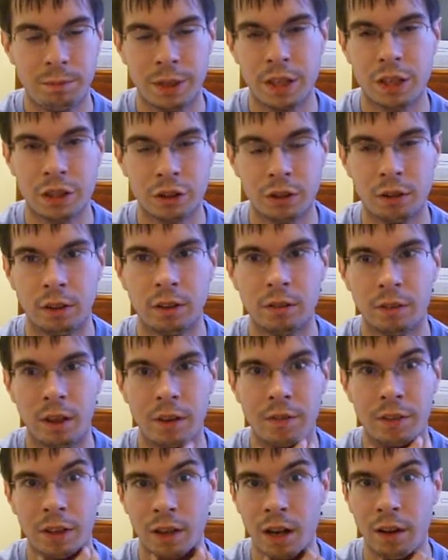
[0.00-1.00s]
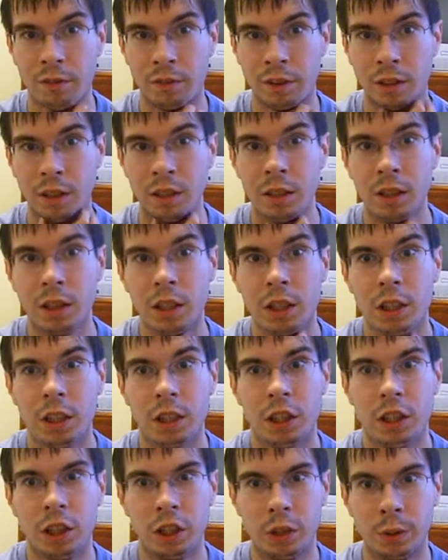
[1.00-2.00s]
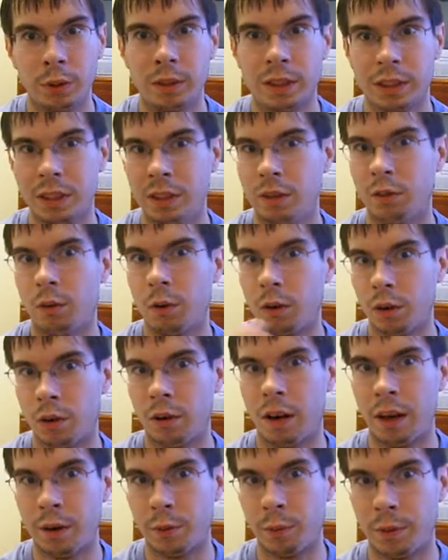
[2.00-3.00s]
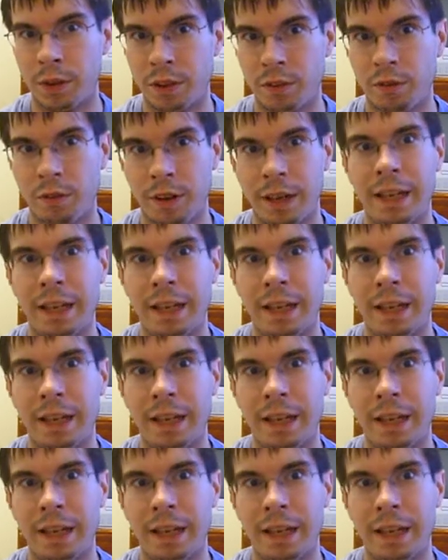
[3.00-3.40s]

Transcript: picture of the cover, Luke is in the foreground with